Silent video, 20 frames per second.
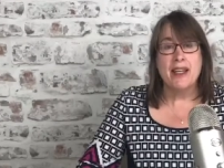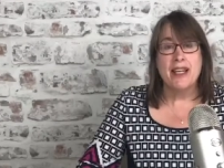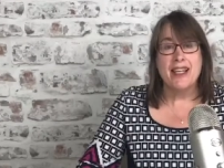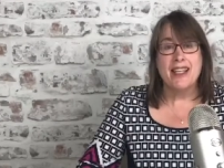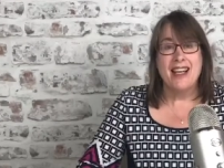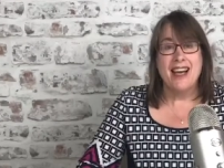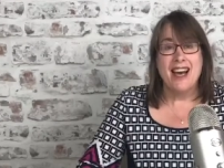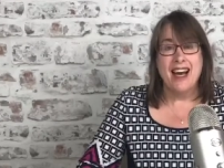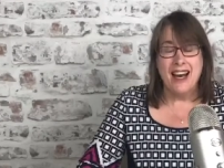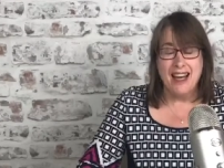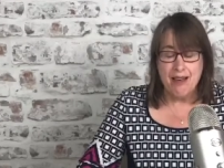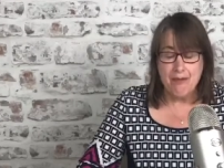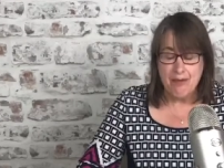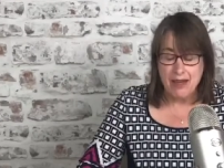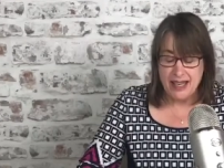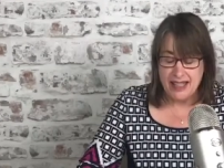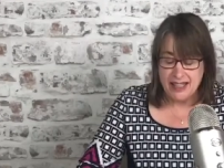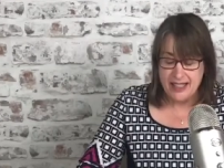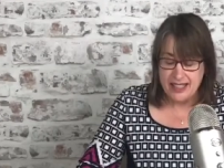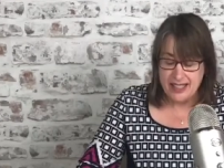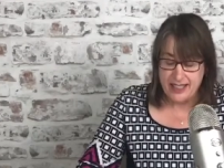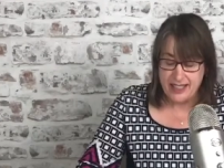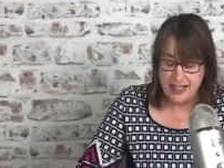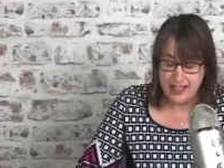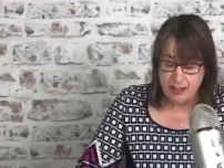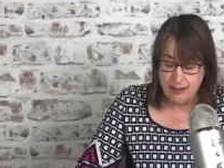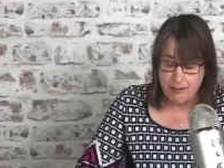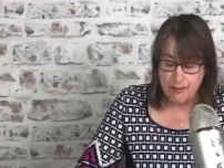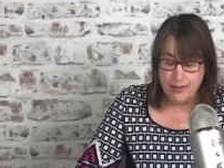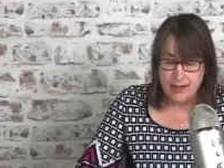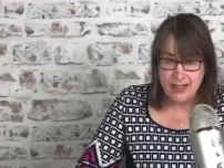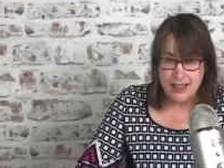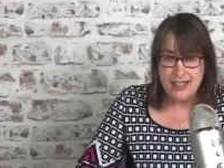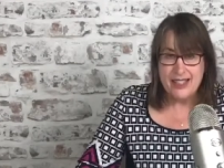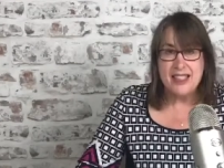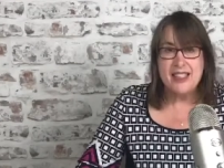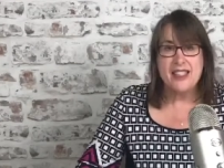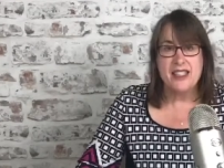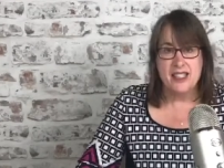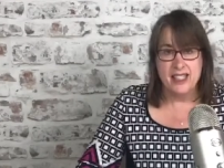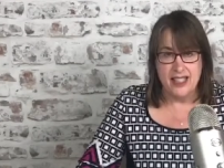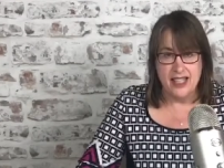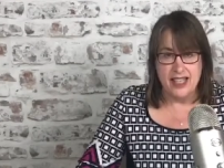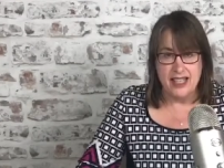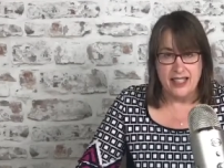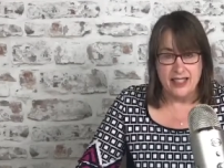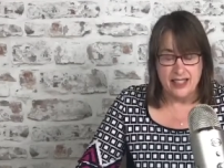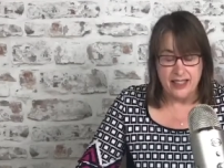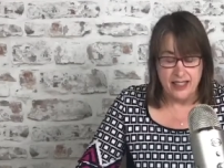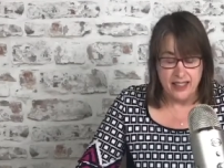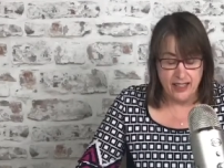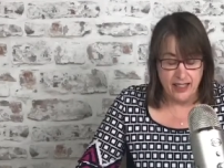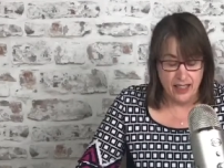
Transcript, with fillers: and high magnesium sedate.